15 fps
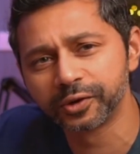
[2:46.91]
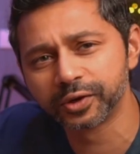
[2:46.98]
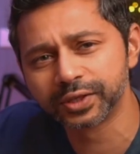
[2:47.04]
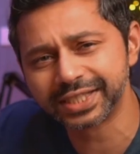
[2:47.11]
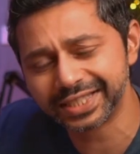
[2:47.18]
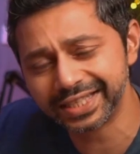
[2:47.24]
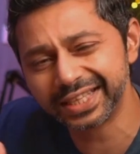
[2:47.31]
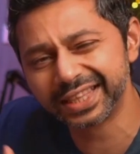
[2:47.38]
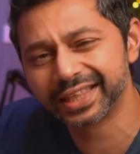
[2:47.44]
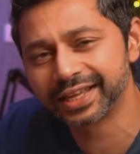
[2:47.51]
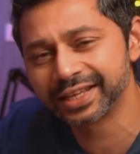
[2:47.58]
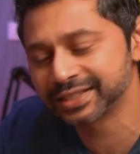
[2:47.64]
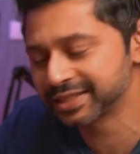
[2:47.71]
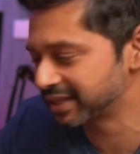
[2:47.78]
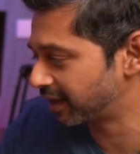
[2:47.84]
to see
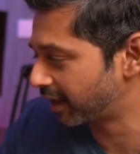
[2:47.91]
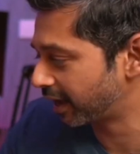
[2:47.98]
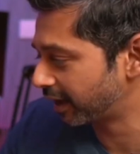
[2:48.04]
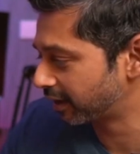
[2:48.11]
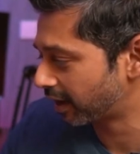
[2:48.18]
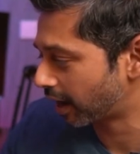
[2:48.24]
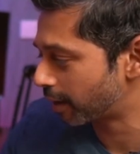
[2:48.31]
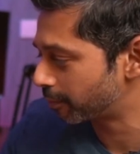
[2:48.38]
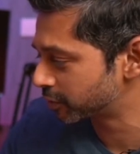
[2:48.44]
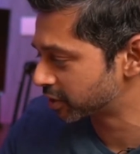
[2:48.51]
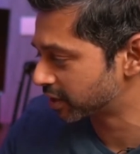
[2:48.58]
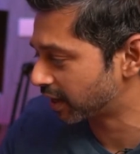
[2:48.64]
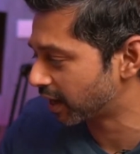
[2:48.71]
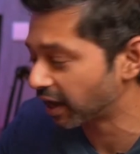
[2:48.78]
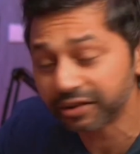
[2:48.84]
things like how
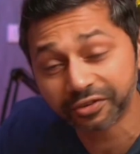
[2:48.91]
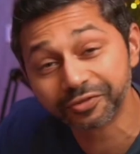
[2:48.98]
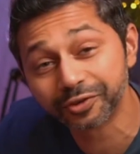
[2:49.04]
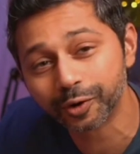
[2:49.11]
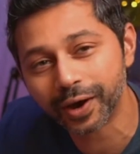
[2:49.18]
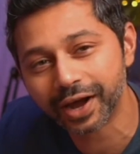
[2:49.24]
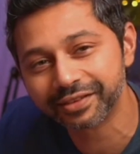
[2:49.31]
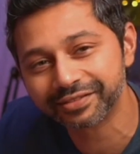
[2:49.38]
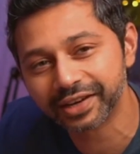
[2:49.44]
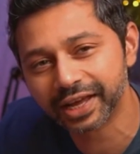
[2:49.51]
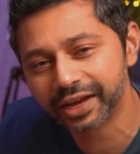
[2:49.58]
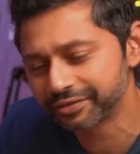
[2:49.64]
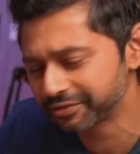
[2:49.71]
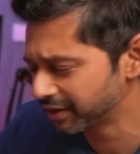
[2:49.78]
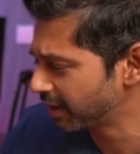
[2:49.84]
much life you have
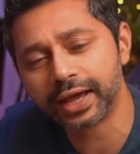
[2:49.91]
left.